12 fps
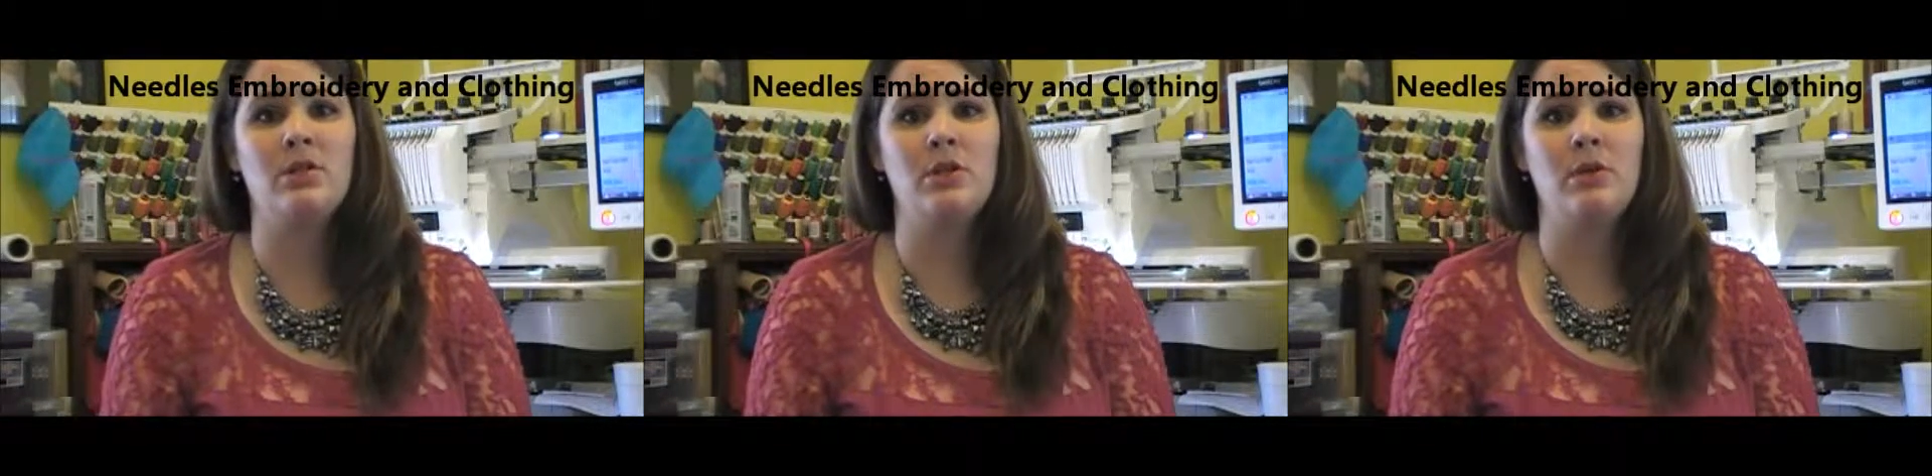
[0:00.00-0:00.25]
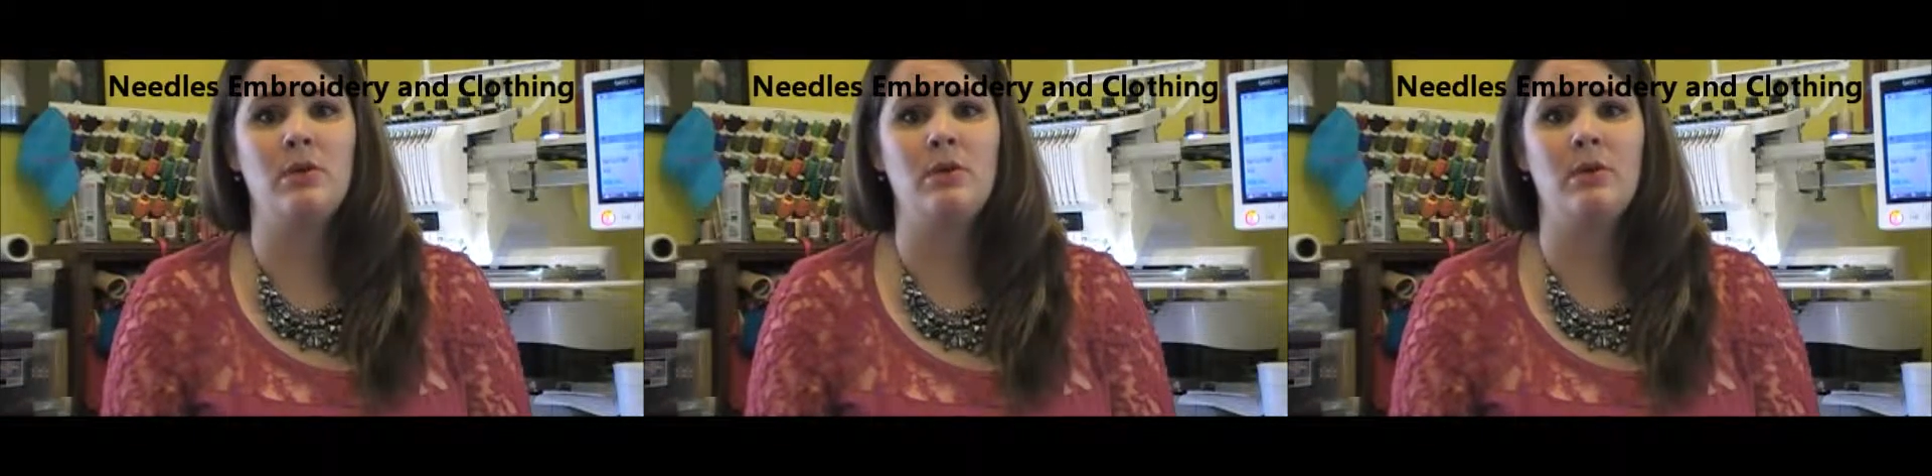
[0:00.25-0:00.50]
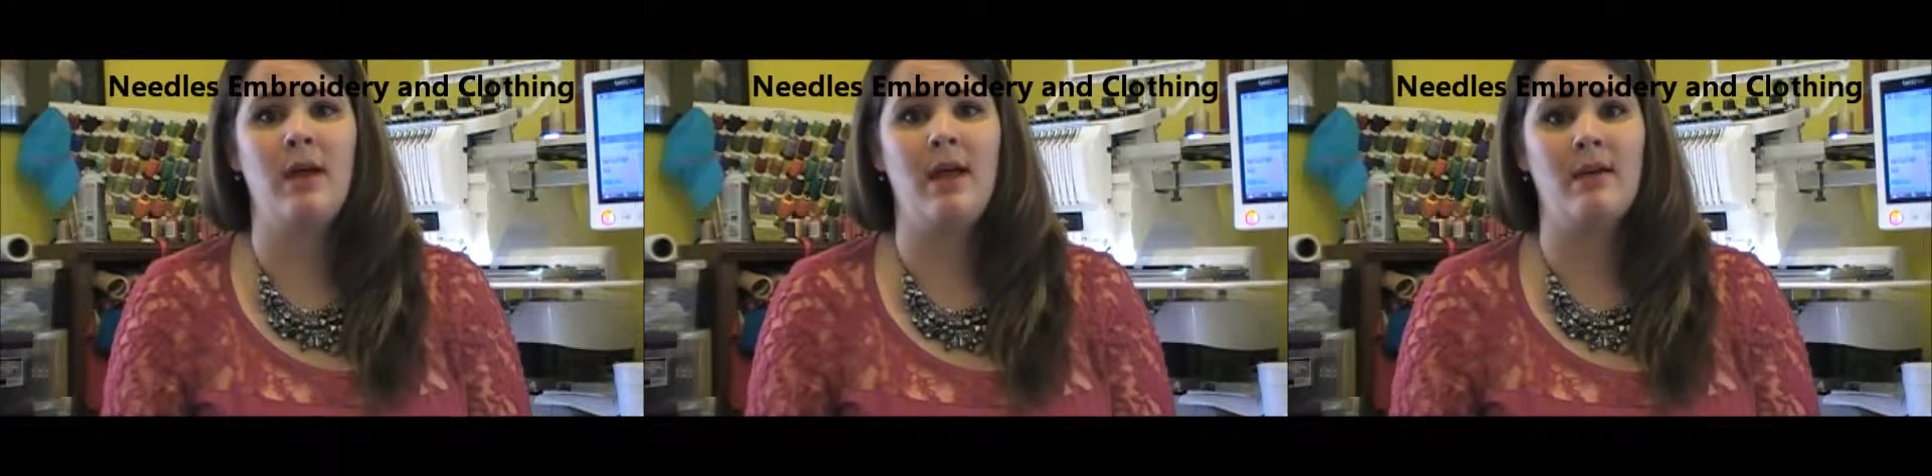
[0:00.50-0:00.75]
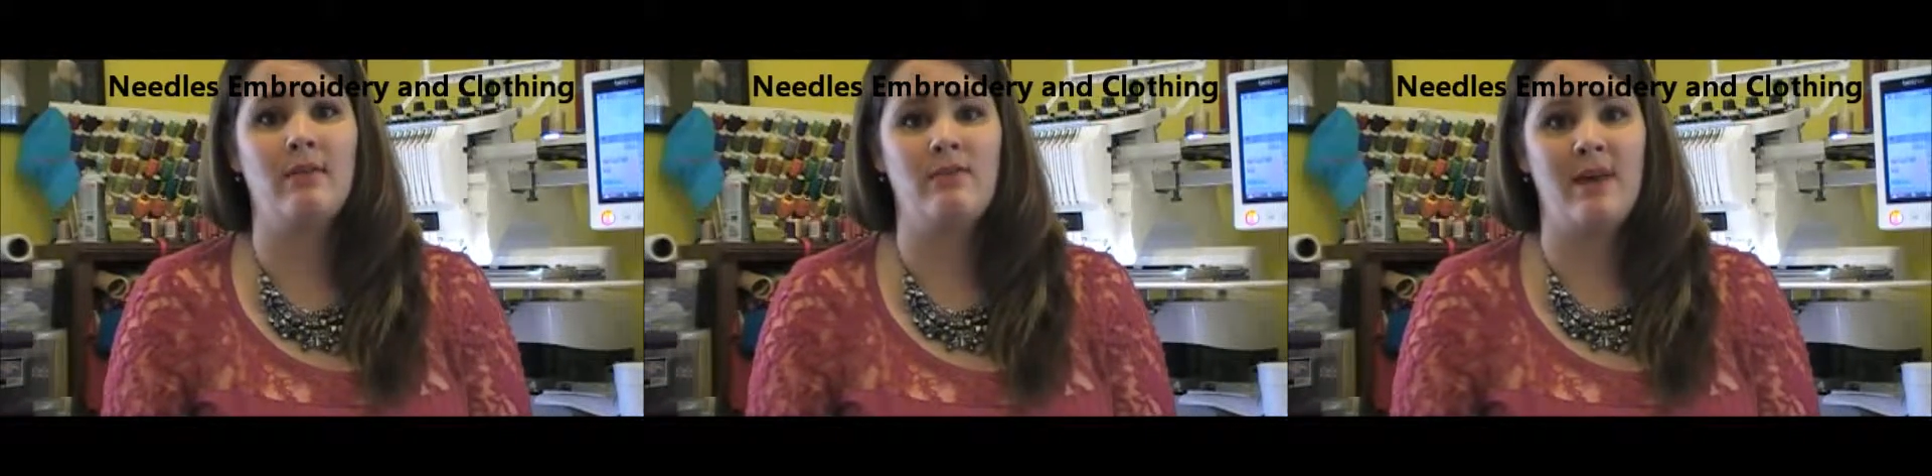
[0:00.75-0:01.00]
to
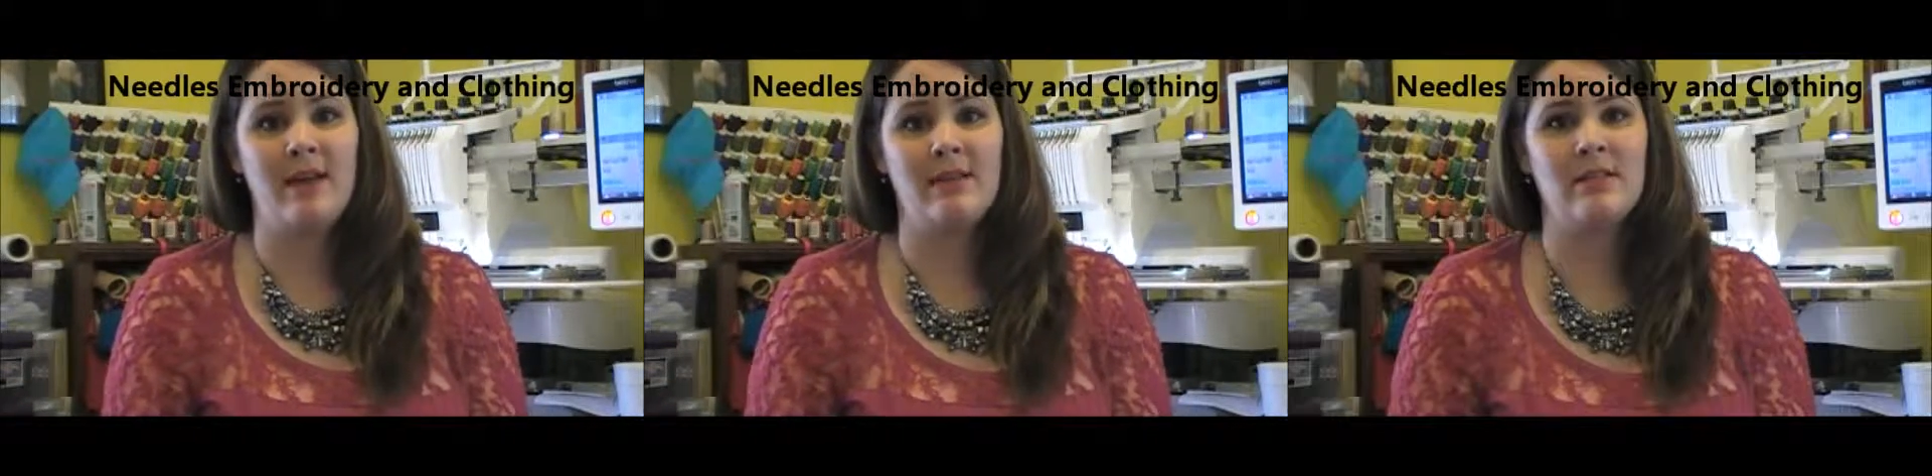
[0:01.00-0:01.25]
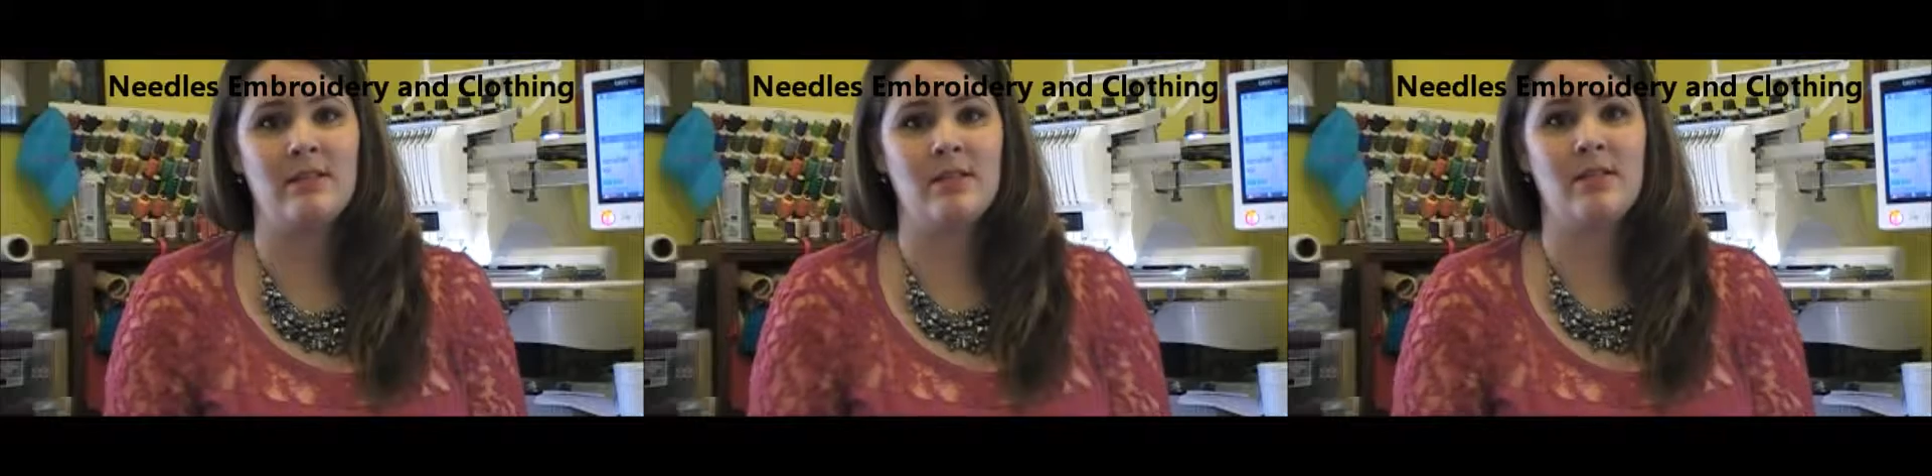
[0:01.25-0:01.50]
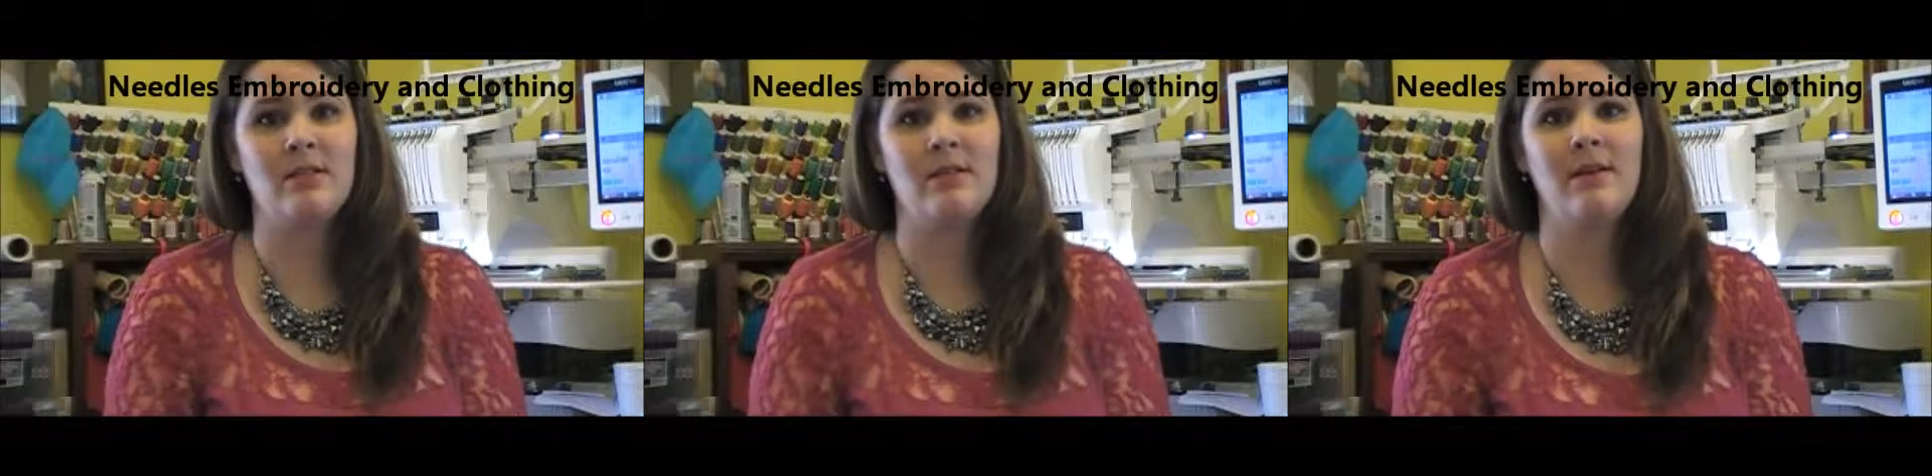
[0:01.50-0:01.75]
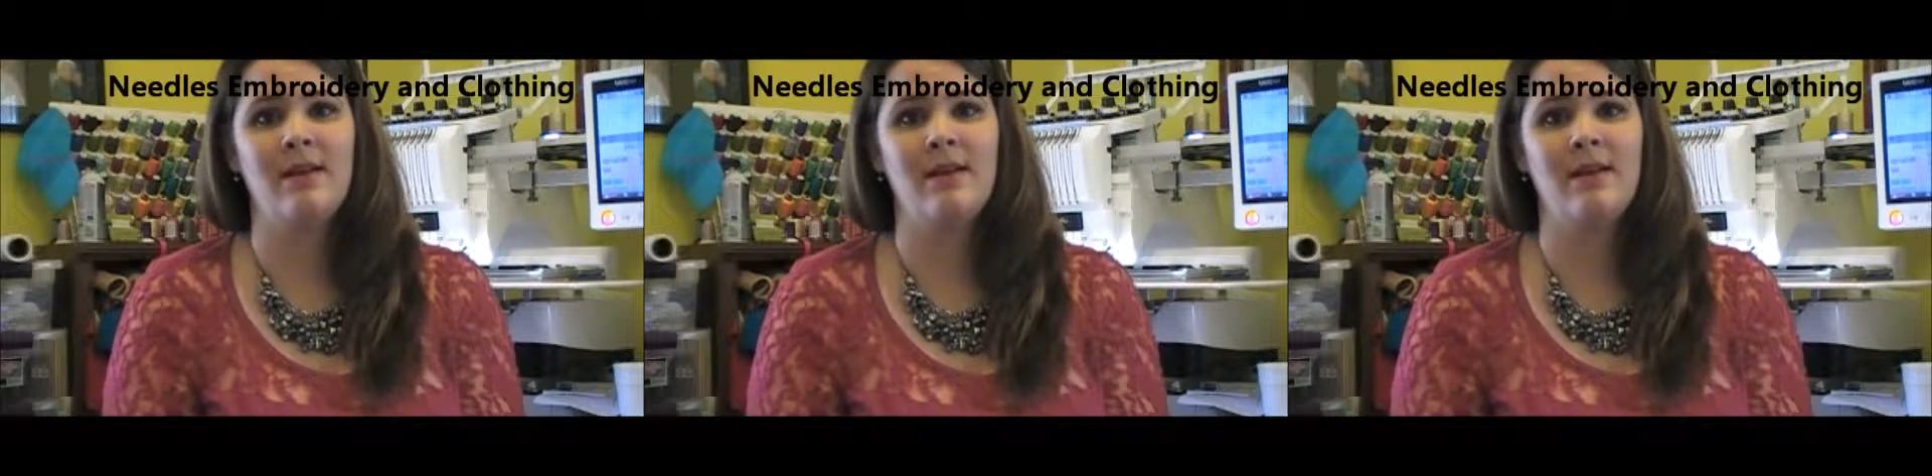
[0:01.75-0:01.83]
invest